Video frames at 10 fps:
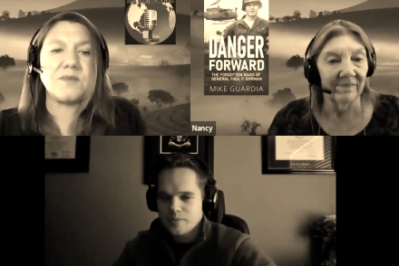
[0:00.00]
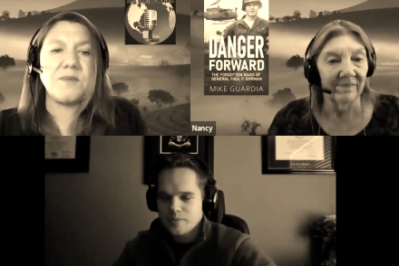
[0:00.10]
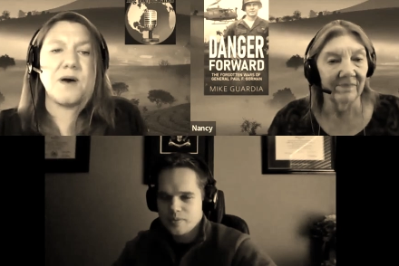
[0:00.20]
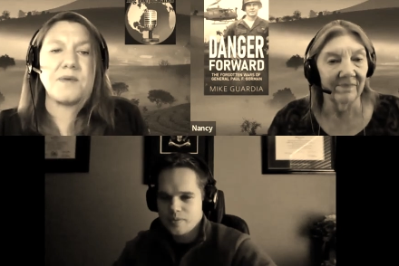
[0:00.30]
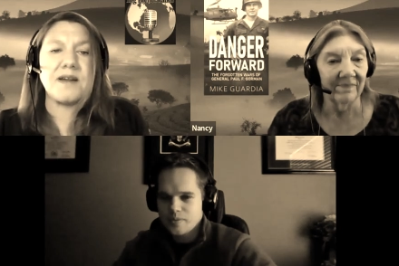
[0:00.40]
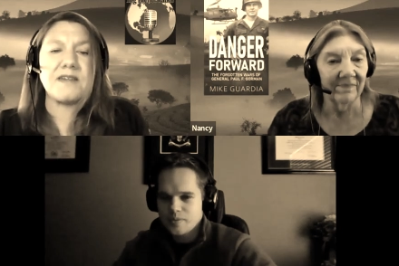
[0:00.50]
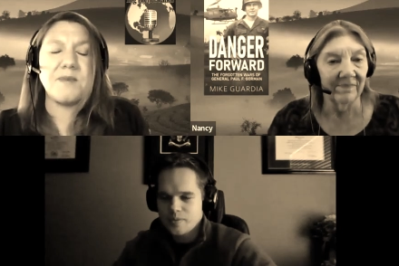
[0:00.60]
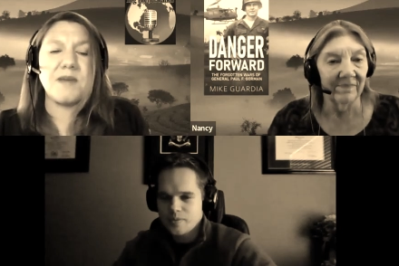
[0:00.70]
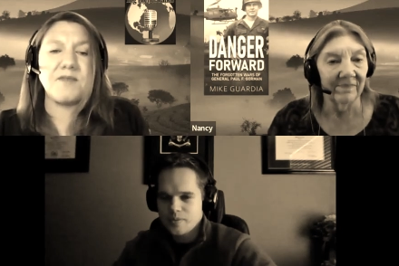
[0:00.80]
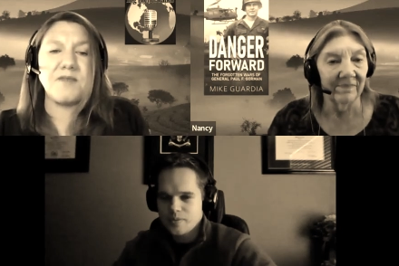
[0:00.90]
Speaker 1: was popularized
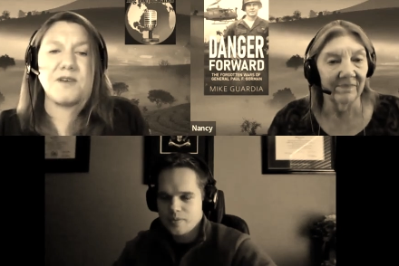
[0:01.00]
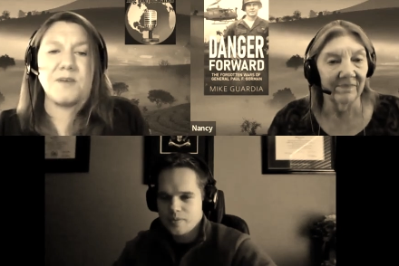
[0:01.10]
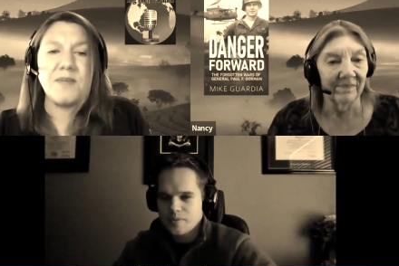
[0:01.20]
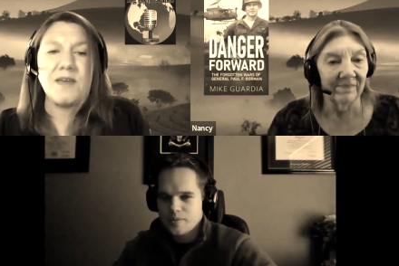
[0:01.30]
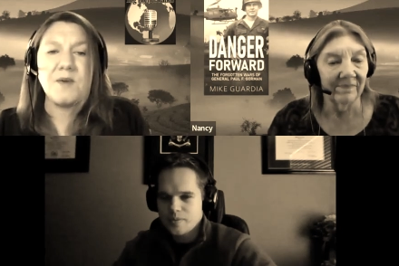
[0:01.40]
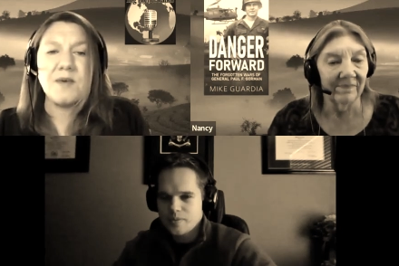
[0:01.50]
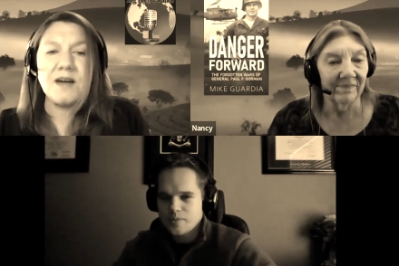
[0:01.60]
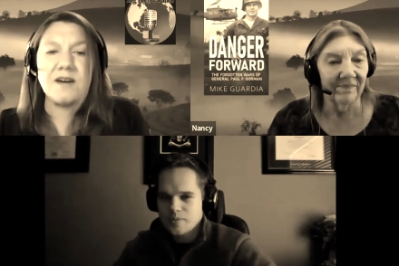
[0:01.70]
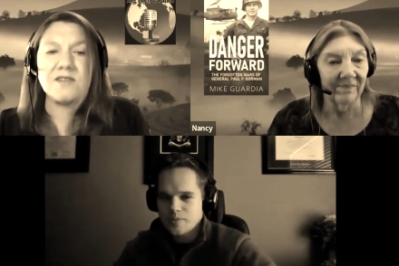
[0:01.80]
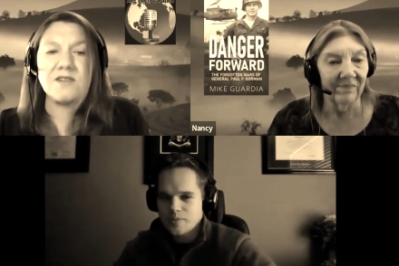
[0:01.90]
by the film
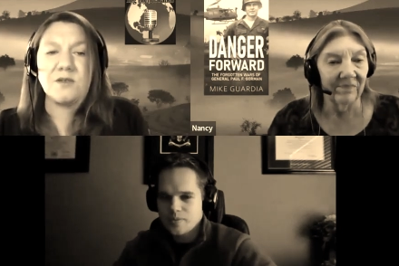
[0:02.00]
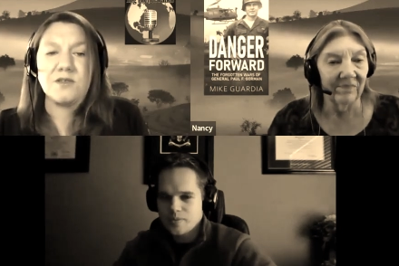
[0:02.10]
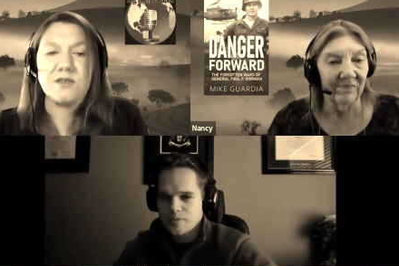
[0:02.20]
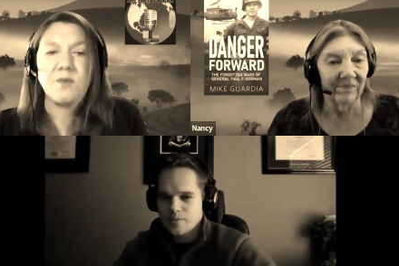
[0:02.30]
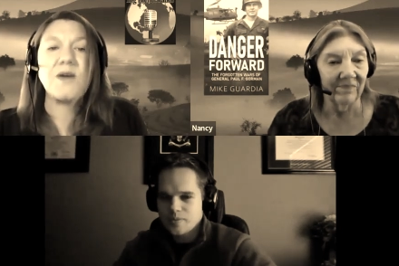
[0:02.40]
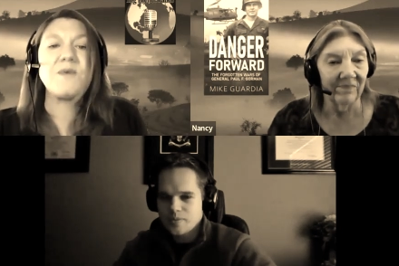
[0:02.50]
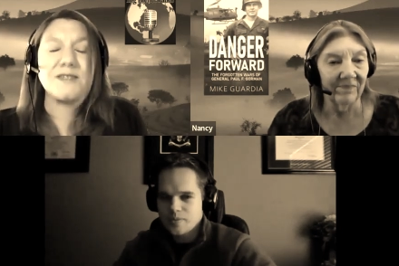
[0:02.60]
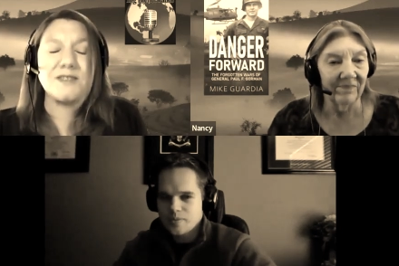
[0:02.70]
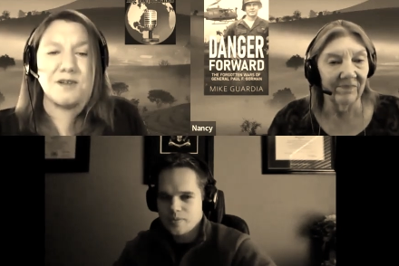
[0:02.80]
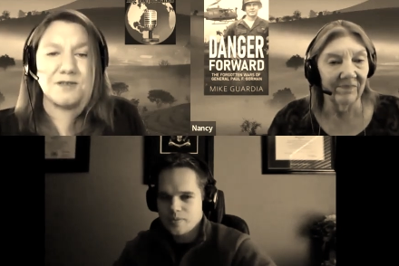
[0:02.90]
We Are Soldier, We
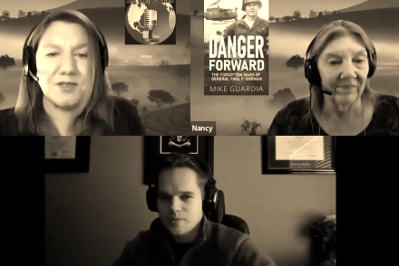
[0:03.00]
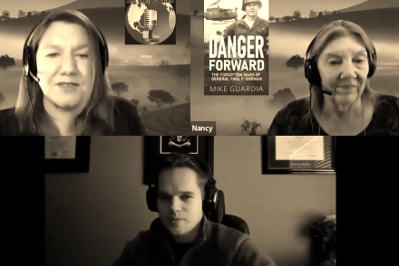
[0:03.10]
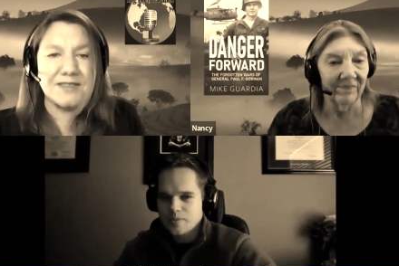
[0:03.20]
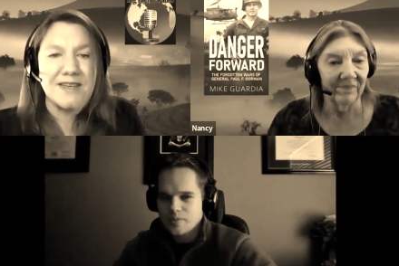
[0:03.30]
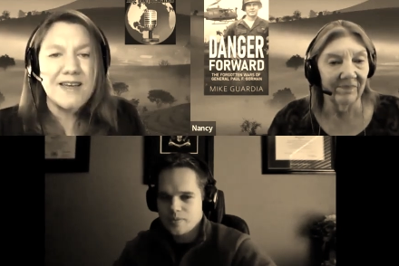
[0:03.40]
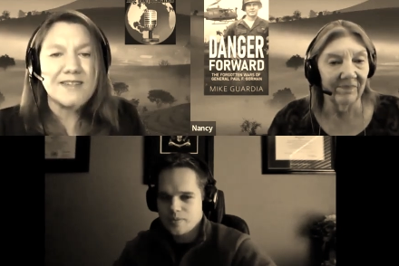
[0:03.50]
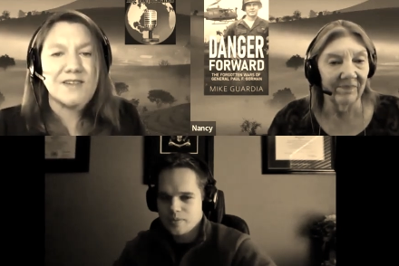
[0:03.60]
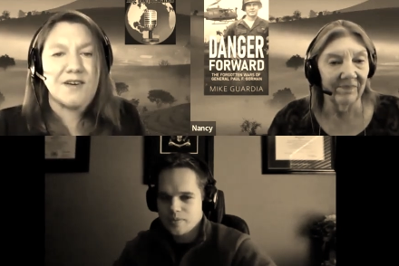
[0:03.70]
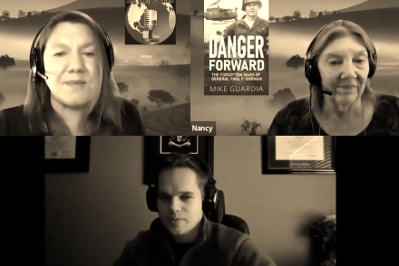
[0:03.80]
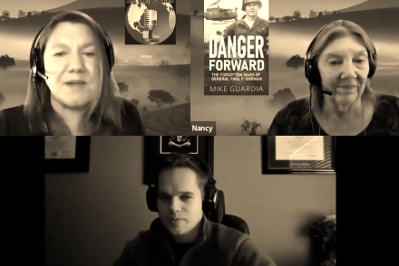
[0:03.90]
Were Soldiers,
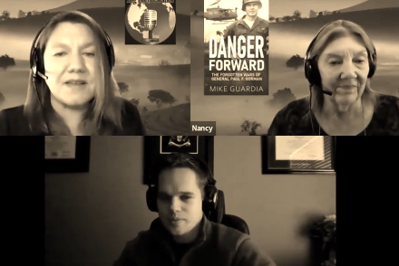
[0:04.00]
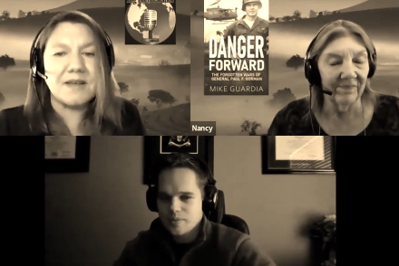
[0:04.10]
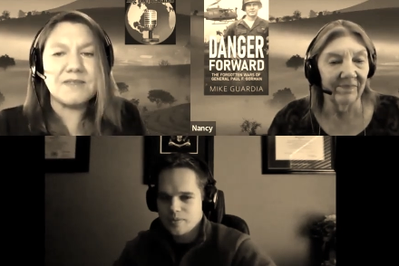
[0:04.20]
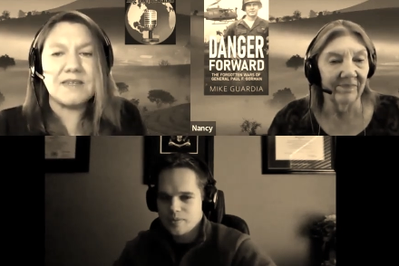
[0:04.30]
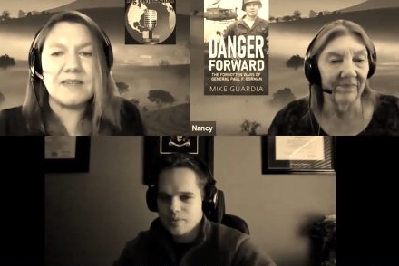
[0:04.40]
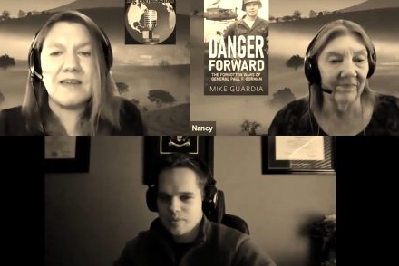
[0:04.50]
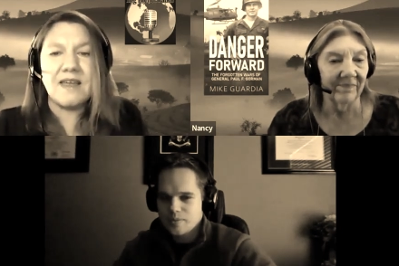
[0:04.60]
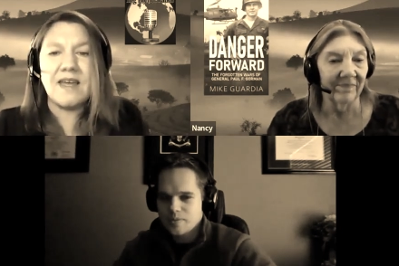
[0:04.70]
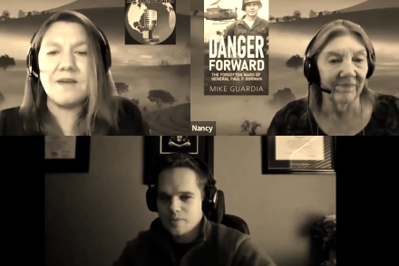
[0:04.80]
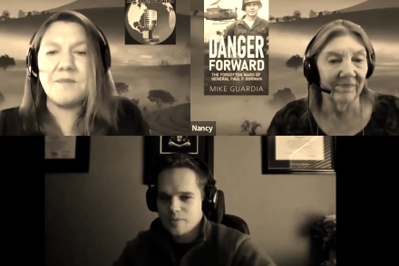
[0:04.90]
starring Mel Gibson.
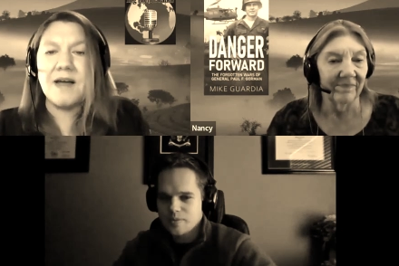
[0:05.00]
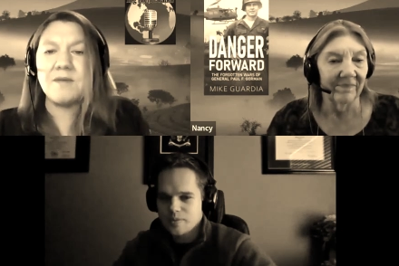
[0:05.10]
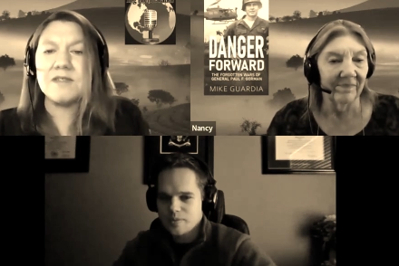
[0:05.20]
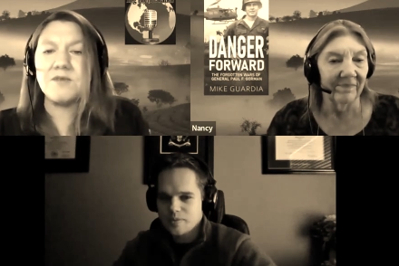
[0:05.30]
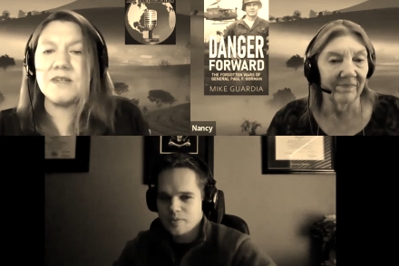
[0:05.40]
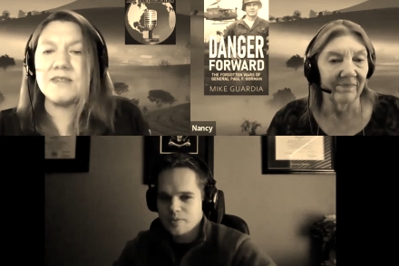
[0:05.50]
And Mike was